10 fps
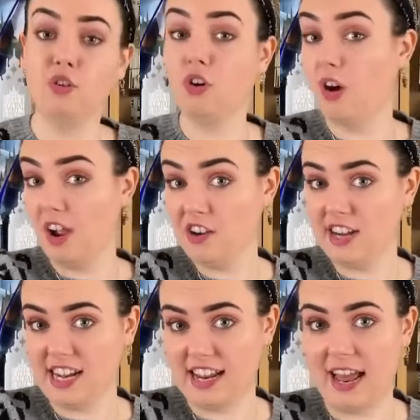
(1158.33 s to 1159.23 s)
Not
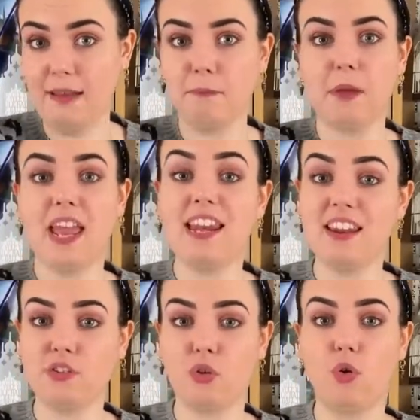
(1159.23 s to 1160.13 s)
only that, but
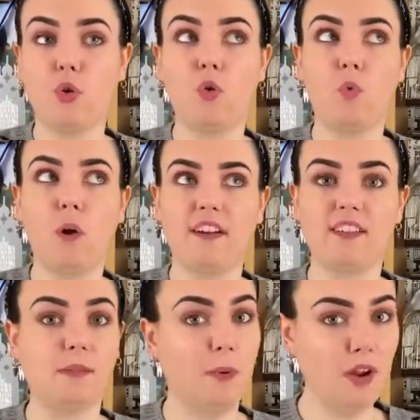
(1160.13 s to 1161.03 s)
in the door where
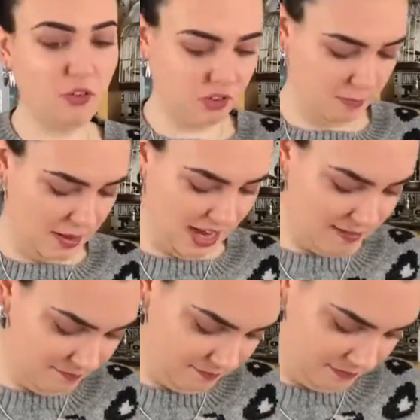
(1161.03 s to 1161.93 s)
it's supposed to be,